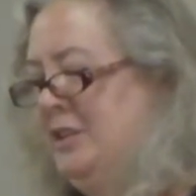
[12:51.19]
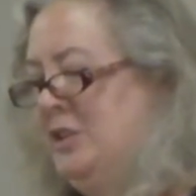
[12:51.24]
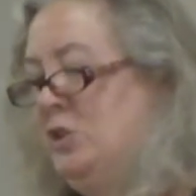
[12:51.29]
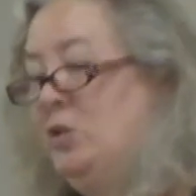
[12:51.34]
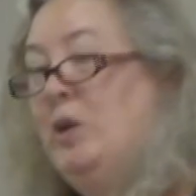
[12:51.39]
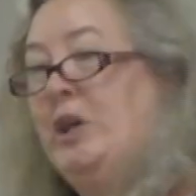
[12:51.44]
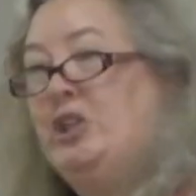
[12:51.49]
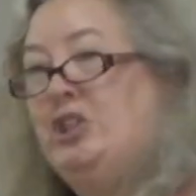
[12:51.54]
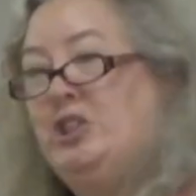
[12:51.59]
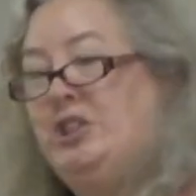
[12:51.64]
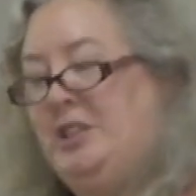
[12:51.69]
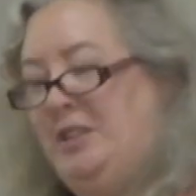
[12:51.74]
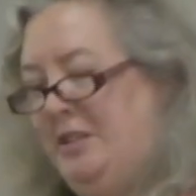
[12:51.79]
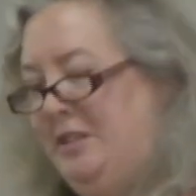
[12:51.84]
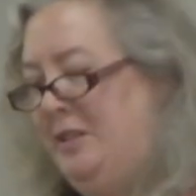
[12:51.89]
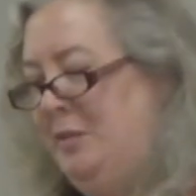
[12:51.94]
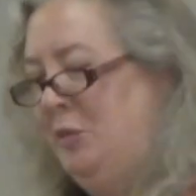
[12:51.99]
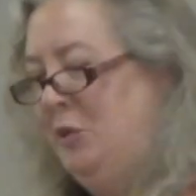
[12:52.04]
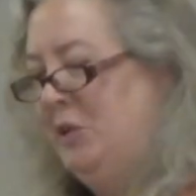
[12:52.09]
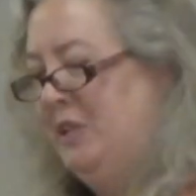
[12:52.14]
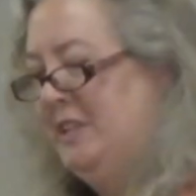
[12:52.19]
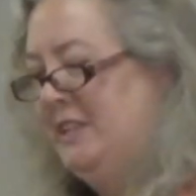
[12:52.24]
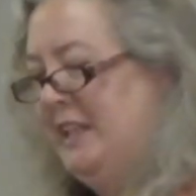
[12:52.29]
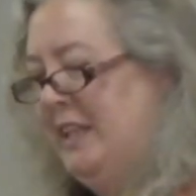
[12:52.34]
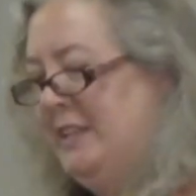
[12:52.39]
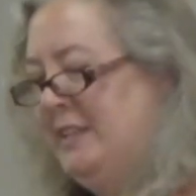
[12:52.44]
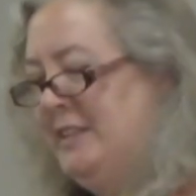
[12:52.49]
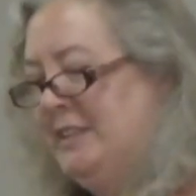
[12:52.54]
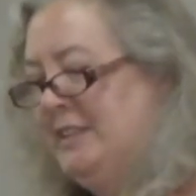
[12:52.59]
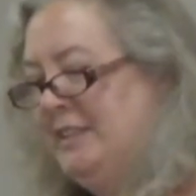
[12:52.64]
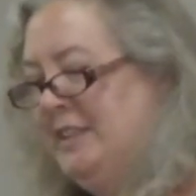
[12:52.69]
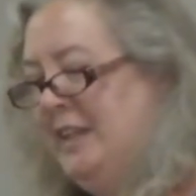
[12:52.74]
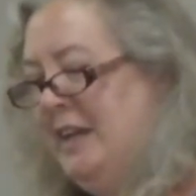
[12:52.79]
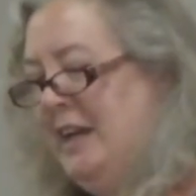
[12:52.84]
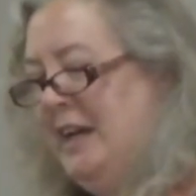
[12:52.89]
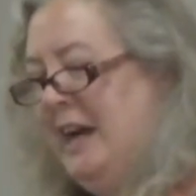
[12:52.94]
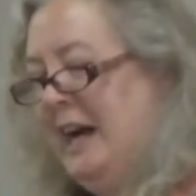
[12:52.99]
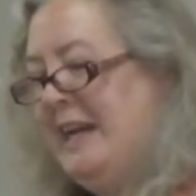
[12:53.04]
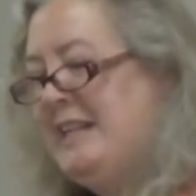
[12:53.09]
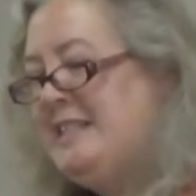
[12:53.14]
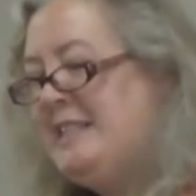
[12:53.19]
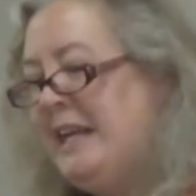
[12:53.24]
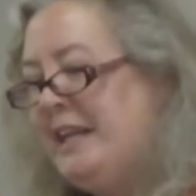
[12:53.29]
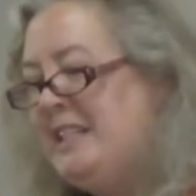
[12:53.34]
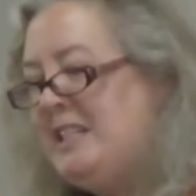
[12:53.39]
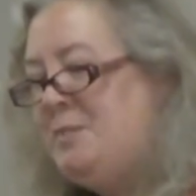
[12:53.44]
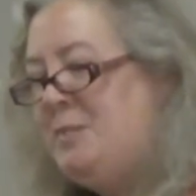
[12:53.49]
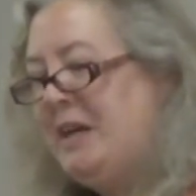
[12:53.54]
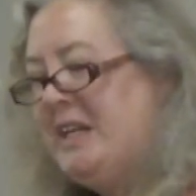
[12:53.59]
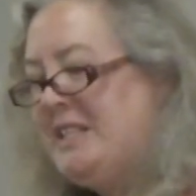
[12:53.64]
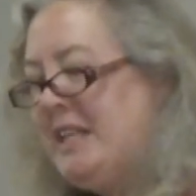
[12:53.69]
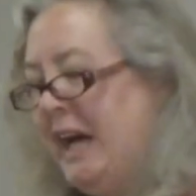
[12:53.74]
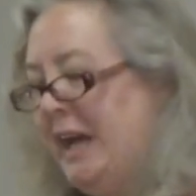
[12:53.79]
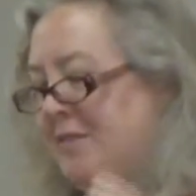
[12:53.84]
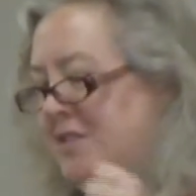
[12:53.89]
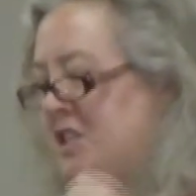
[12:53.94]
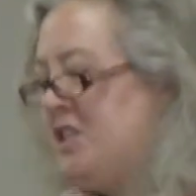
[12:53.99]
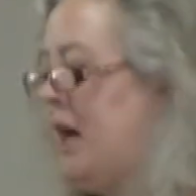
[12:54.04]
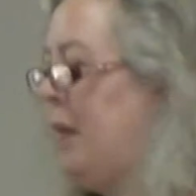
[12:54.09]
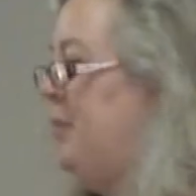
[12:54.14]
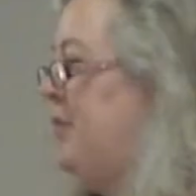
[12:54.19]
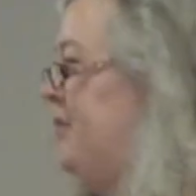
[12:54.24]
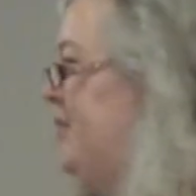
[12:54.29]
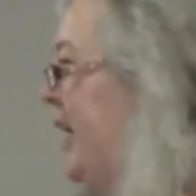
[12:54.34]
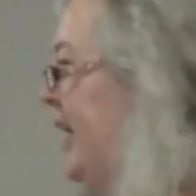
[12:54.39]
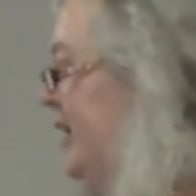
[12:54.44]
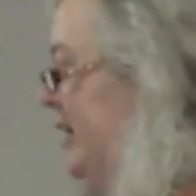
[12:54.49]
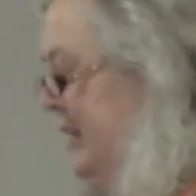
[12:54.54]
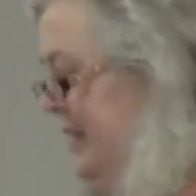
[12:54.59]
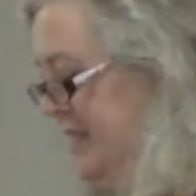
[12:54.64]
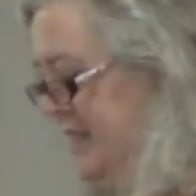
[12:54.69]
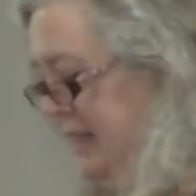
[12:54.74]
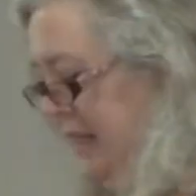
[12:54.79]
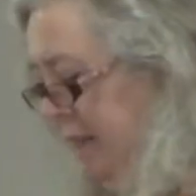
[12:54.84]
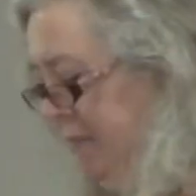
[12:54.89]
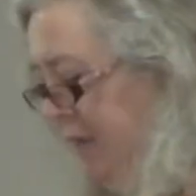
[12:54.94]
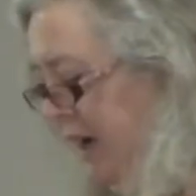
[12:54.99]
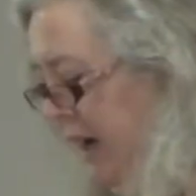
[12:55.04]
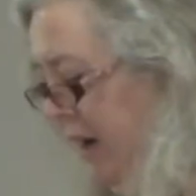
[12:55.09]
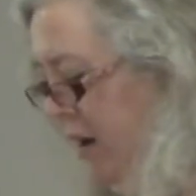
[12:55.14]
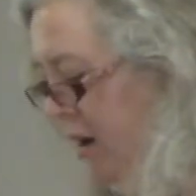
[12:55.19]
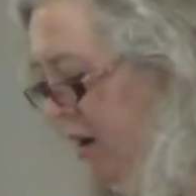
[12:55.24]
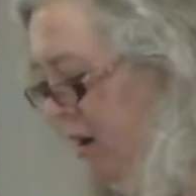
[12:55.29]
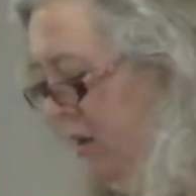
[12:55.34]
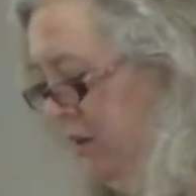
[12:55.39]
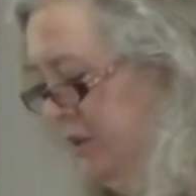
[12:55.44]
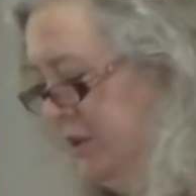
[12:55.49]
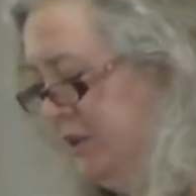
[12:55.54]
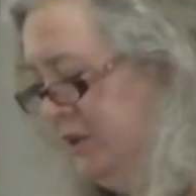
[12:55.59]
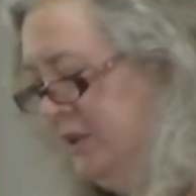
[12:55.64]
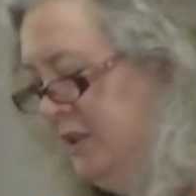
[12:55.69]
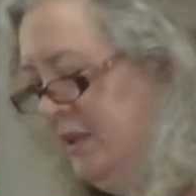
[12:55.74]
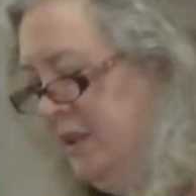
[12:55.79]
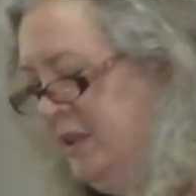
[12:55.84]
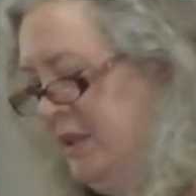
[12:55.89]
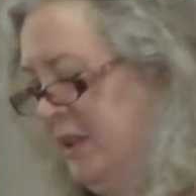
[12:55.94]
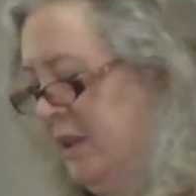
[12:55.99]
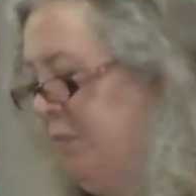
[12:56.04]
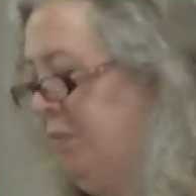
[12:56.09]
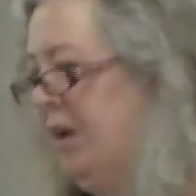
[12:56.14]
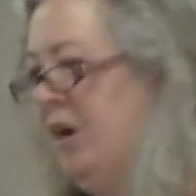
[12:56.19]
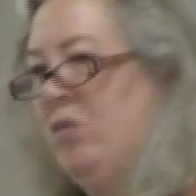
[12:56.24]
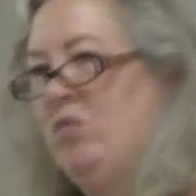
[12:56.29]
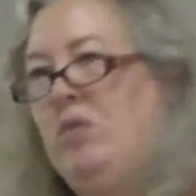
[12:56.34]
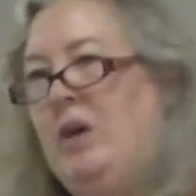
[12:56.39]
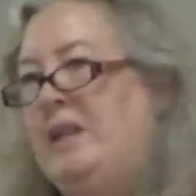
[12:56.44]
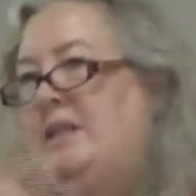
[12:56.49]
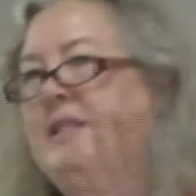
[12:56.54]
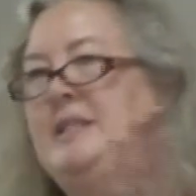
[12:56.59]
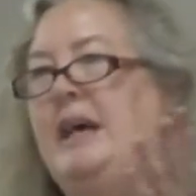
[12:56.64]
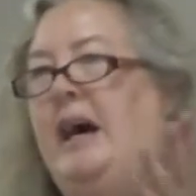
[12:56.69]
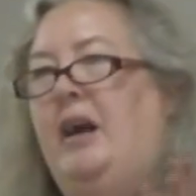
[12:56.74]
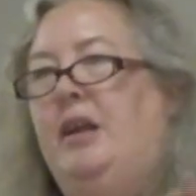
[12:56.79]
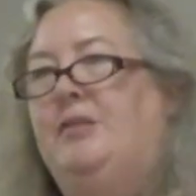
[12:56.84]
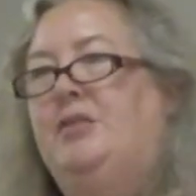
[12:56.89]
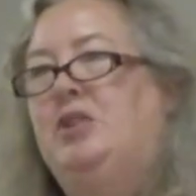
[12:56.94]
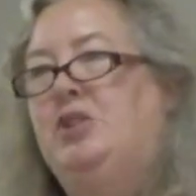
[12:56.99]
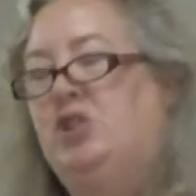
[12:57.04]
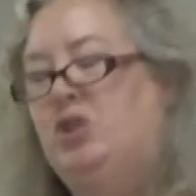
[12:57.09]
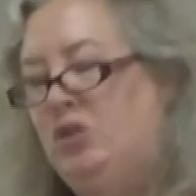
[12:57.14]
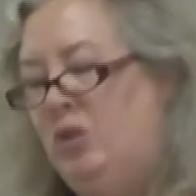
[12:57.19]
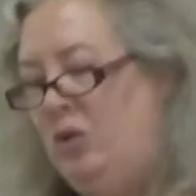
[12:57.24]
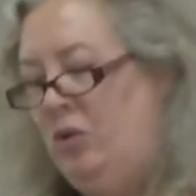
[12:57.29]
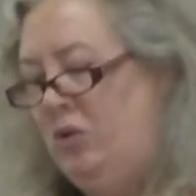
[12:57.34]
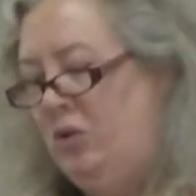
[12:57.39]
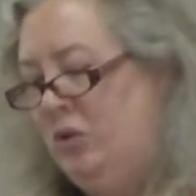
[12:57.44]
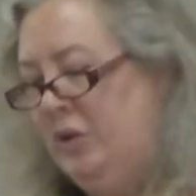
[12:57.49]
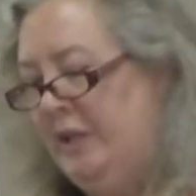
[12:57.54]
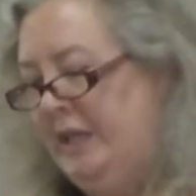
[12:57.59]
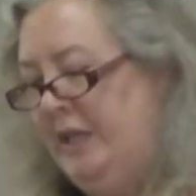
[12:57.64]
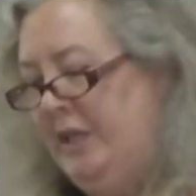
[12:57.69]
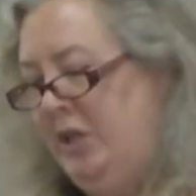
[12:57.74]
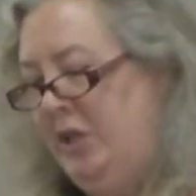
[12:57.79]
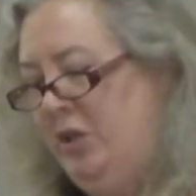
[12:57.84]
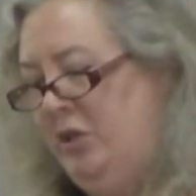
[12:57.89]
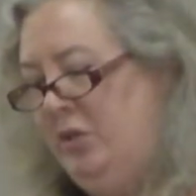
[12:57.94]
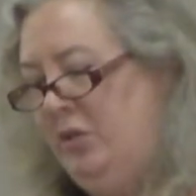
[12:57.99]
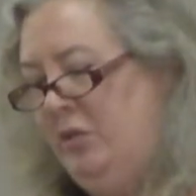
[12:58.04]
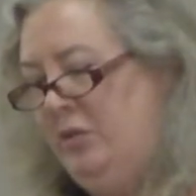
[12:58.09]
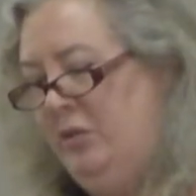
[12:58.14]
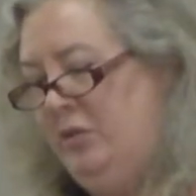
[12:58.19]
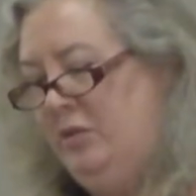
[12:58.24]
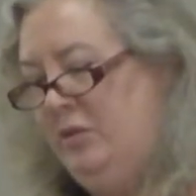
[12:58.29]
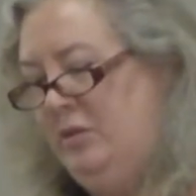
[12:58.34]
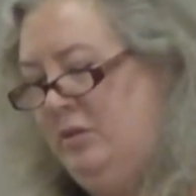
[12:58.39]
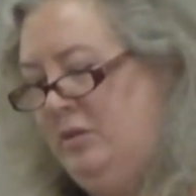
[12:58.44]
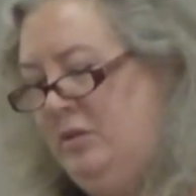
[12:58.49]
To which the Buddha says, I say this because I have stopped violence in my heart, but it runs out of control in you.